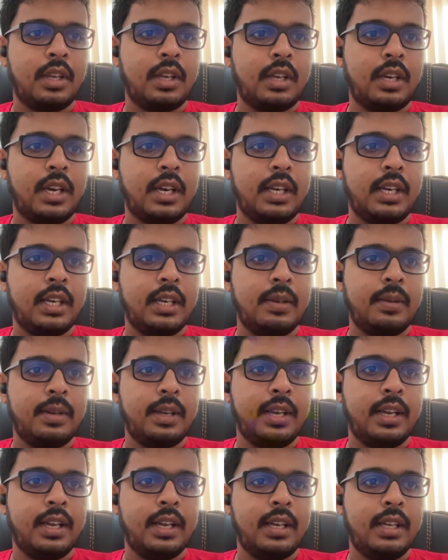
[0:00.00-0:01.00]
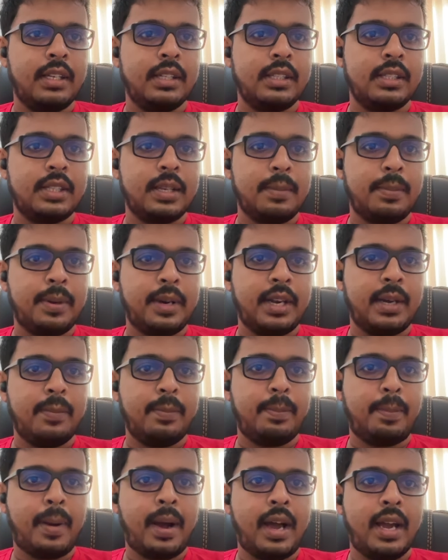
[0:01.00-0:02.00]
create a separate
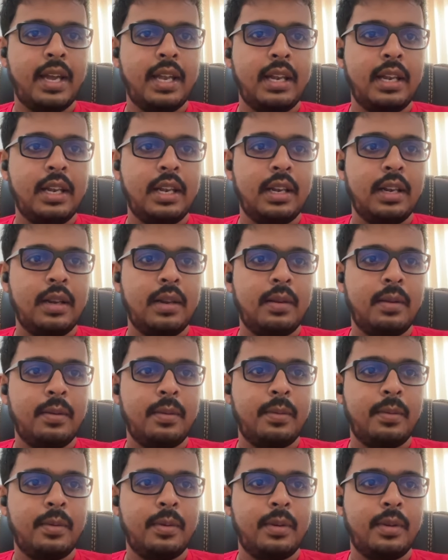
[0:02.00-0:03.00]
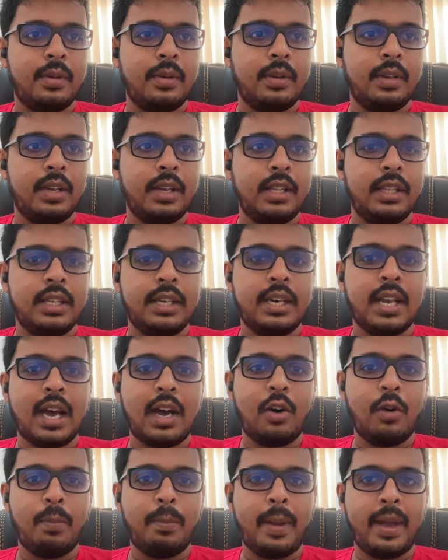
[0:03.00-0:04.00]
file in the
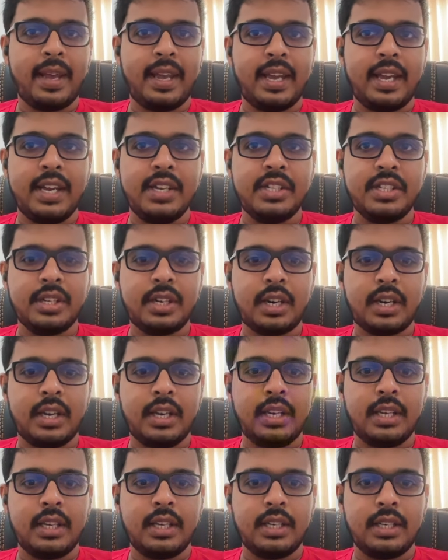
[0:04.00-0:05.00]
DAO package, right?